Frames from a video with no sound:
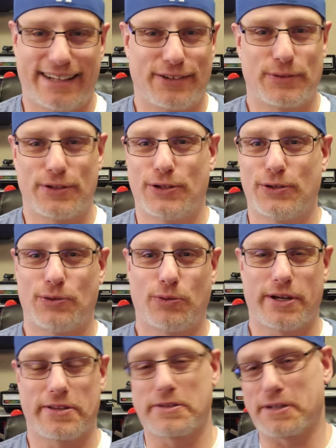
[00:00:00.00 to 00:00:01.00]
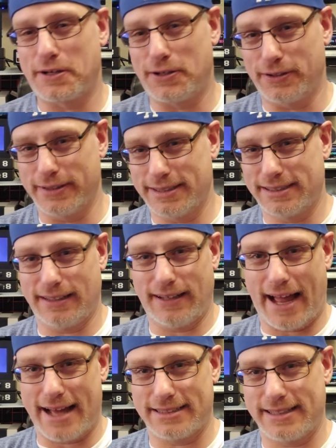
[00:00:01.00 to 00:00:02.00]
I don't know whether to call this the
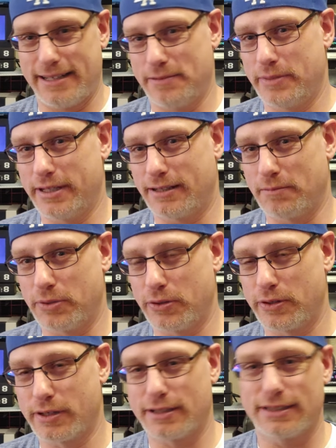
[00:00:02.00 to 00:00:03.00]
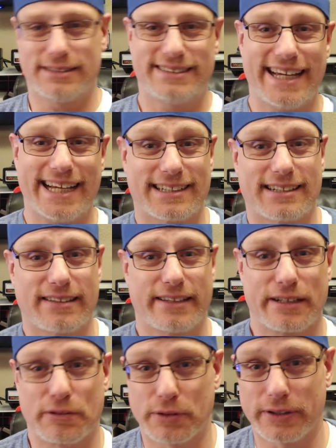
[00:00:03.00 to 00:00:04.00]
last 8 bit computer because
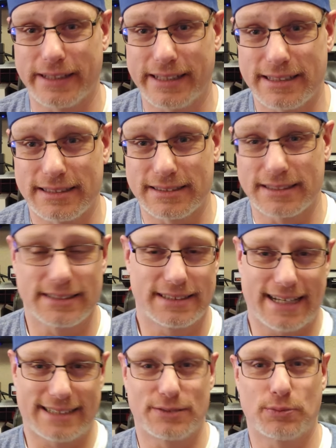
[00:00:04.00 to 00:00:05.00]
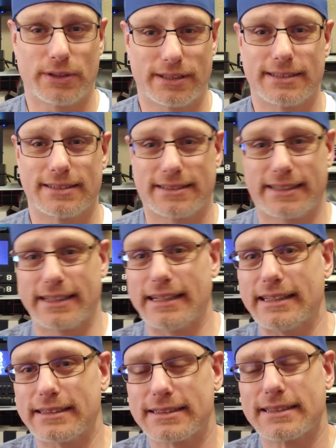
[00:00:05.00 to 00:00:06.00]
technically it really is because that's what this thing
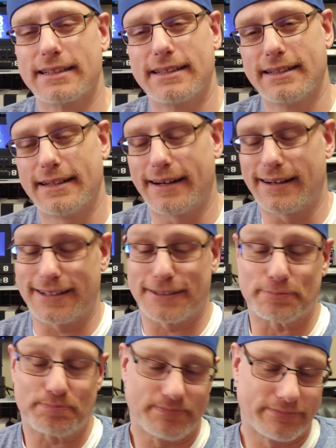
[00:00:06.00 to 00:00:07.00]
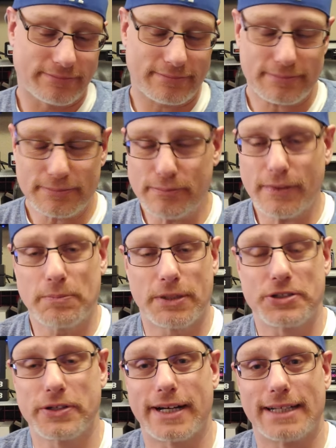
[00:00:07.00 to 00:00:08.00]
is. Um,
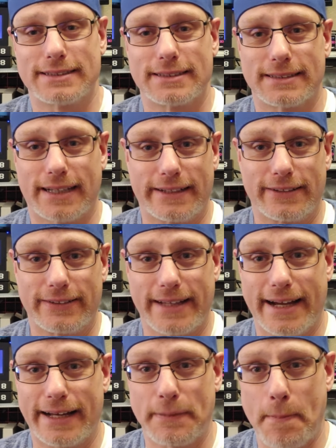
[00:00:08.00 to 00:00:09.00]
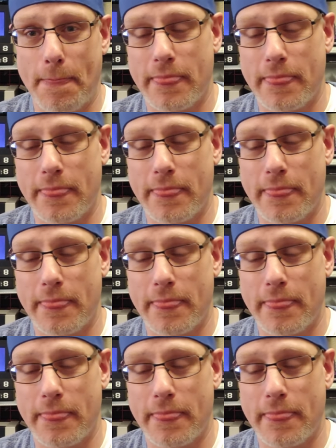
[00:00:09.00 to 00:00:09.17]
but you guys decide on that.